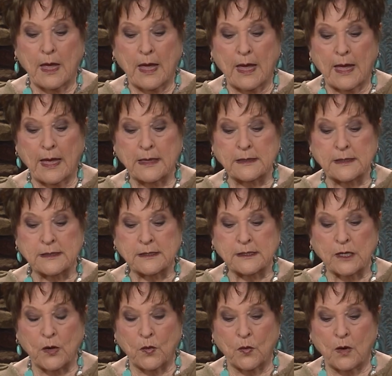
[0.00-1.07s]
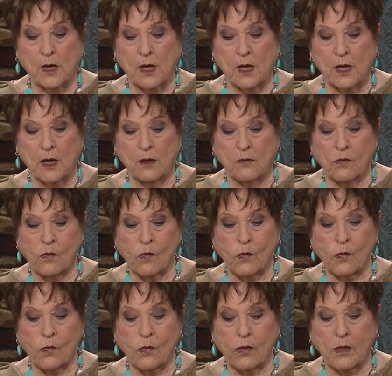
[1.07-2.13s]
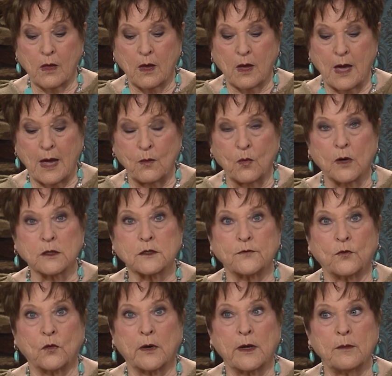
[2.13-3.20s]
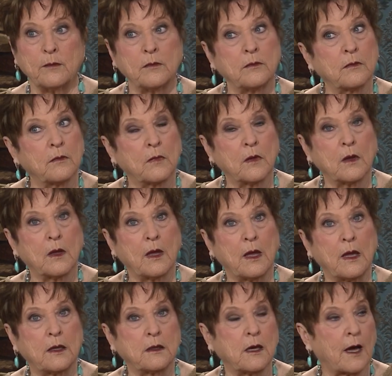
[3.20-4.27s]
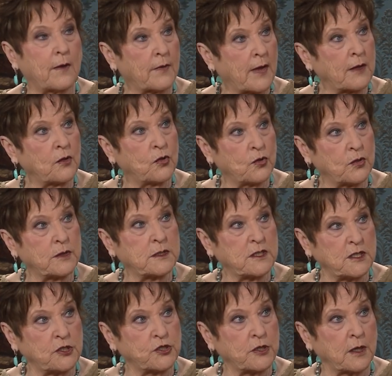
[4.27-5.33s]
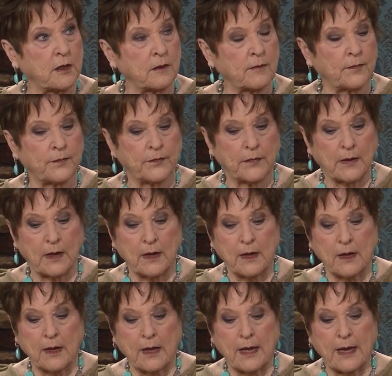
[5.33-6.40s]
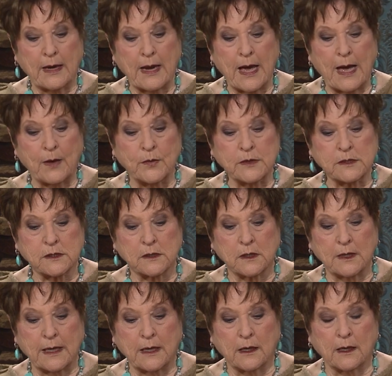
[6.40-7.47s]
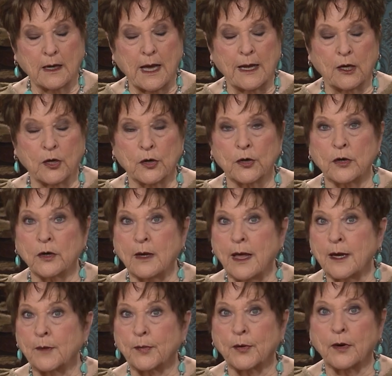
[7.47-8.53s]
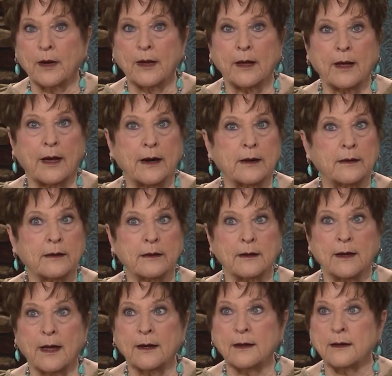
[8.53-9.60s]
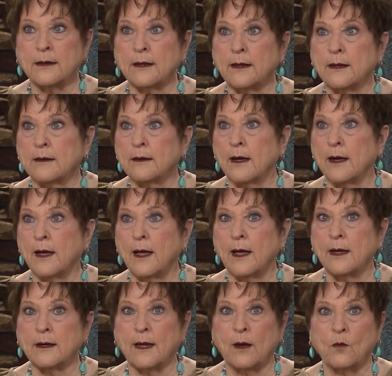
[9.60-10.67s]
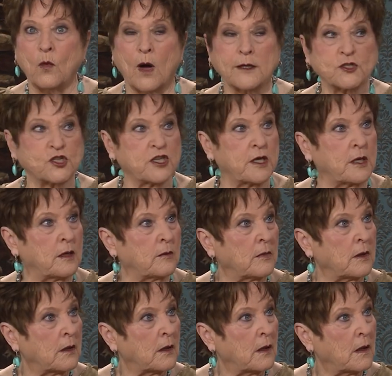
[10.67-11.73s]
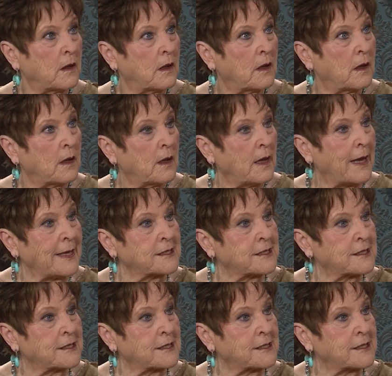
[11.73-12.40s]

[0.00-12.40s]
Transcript: And so um, I worked for him and got that good teaching. And I was there. I learned how to pray. I learned how to hear God. I watched him. Praise God.